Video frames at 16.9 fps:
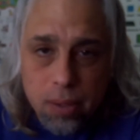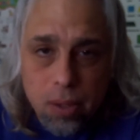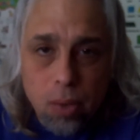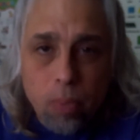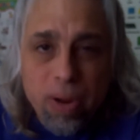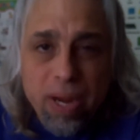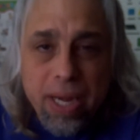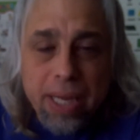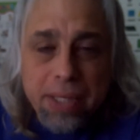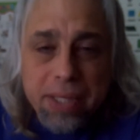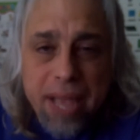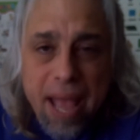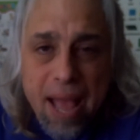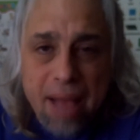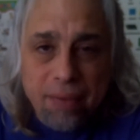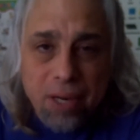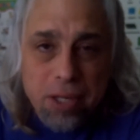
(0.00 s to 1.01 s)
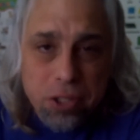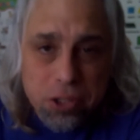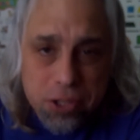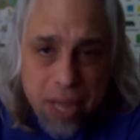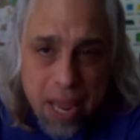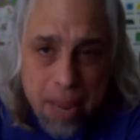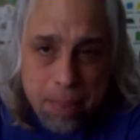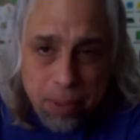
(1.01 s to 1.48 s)
We need to have our
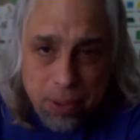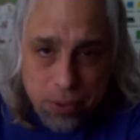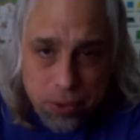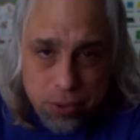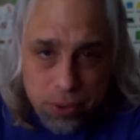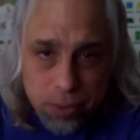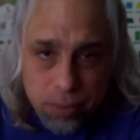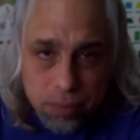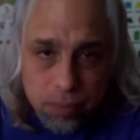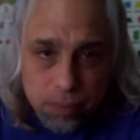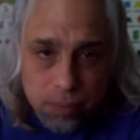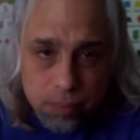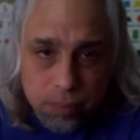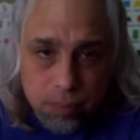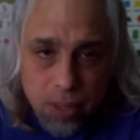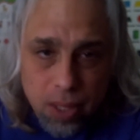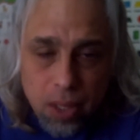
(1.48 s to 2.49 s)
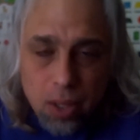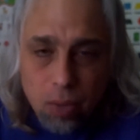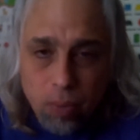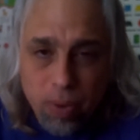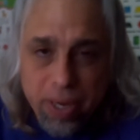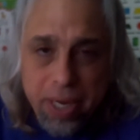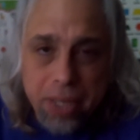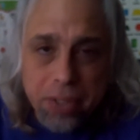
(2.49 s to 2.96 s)
staples.
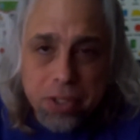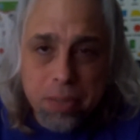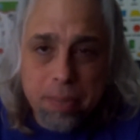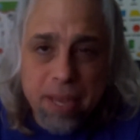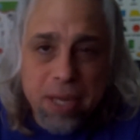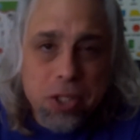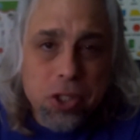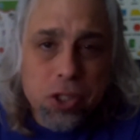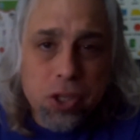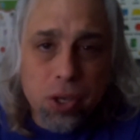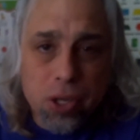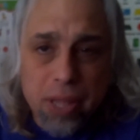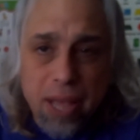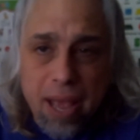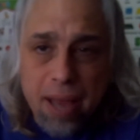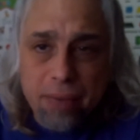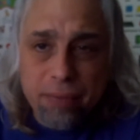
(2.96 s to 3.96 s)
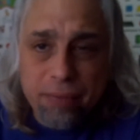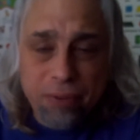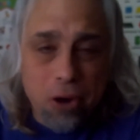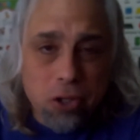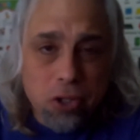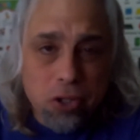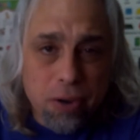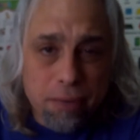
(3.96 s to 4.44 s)
We need to make sure that,
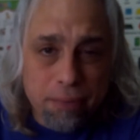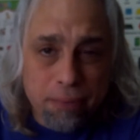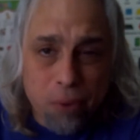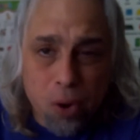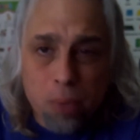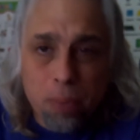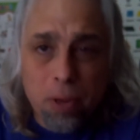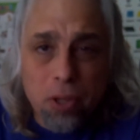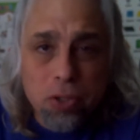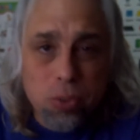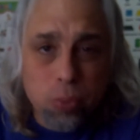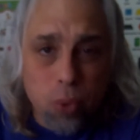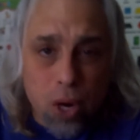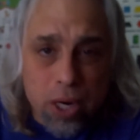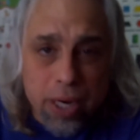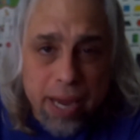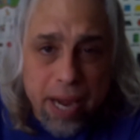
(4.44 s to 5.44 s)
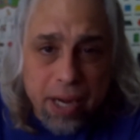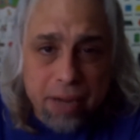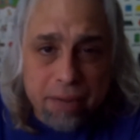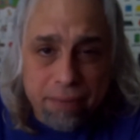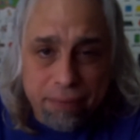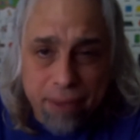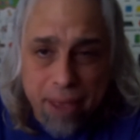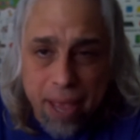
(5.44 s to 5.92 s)
first and foremost, we're getting
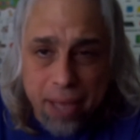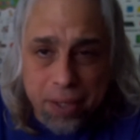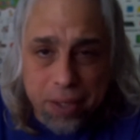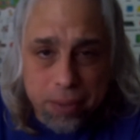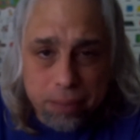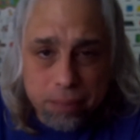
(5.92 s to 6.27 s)
fed.